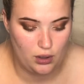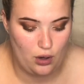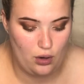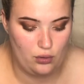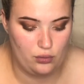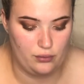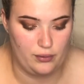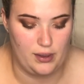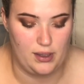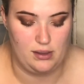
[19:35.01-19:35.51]

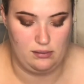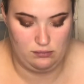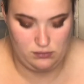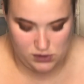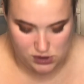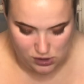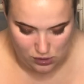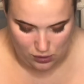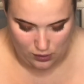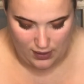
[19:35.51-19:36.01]
Alright,
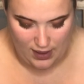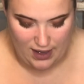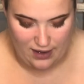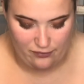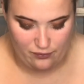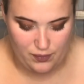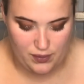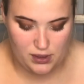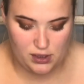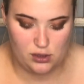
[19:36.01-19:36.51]
so
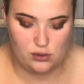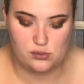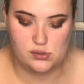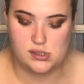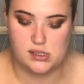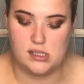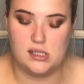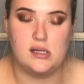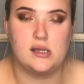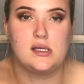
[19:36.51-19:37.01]
I've been
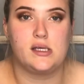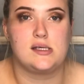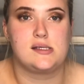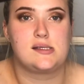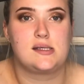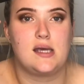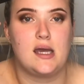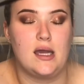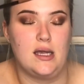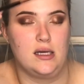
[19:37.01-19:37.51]
using this
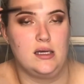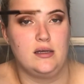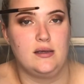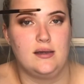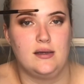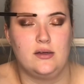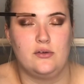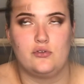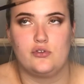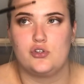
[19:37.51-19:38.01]
kind
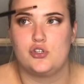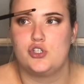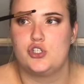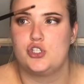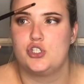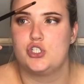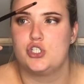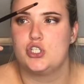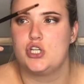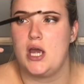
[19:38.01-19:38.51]
of
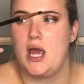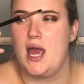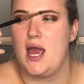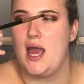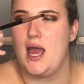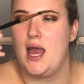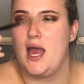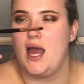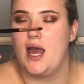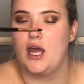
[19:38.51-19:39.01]

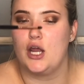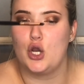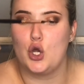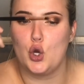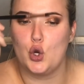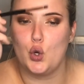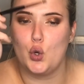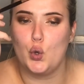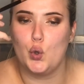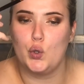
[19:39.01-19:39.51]

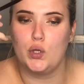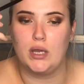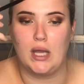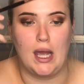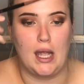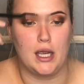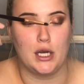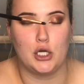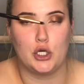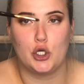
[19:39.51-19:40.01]
shadow
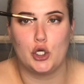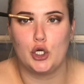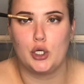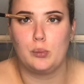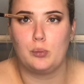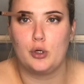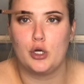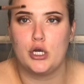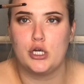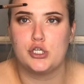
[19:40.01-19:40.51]
liner
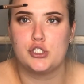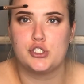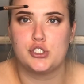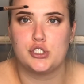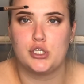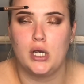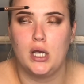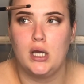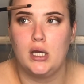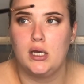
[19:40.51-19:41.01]
brush.